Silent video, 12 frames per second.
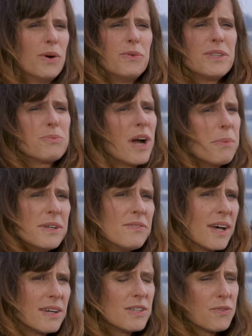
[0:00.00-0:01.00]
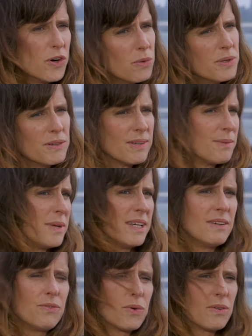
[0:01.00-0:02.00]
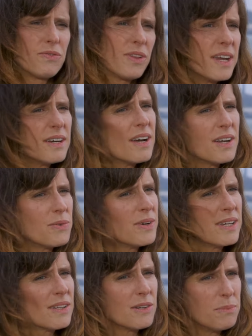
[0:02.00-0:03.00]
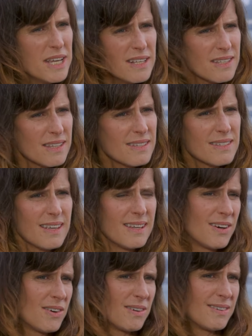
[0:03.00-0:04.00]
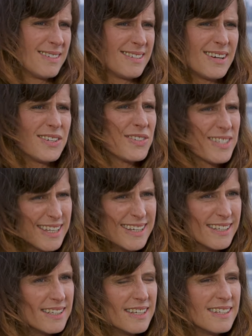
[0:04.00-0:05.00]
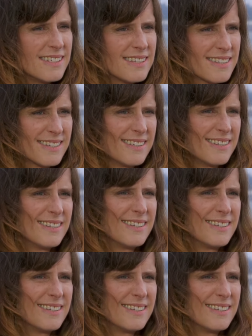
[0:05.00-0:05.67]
What would the property values of Hoboken be if we're flooded on a regular basis and our entire city is